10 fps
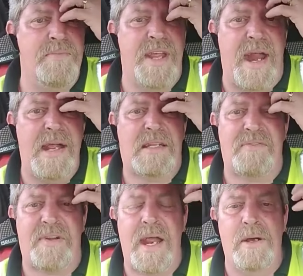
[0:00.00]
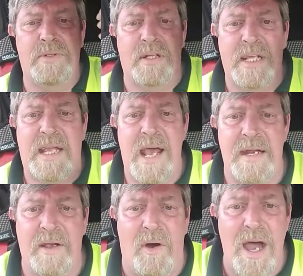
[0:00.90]
director for elderly care
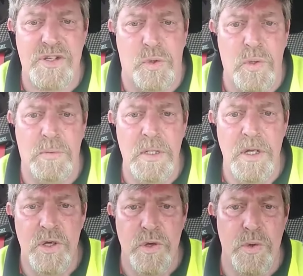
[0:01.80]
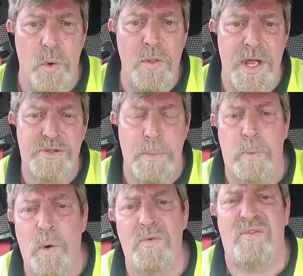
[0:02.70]
in Glasgow, who wrote this
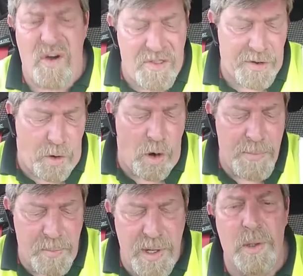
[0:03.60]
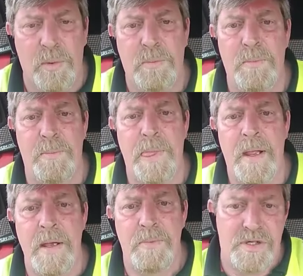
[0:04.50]
report for the Commonweal,
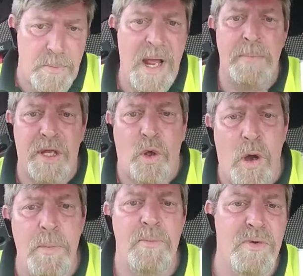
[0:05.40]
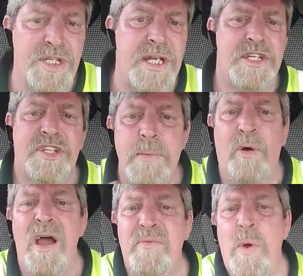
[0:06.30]
which remember the is an extreme
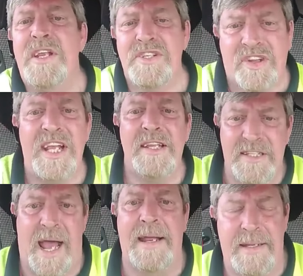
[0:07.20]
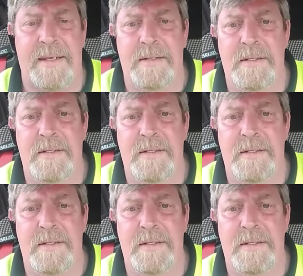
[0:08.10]
left wing think tank,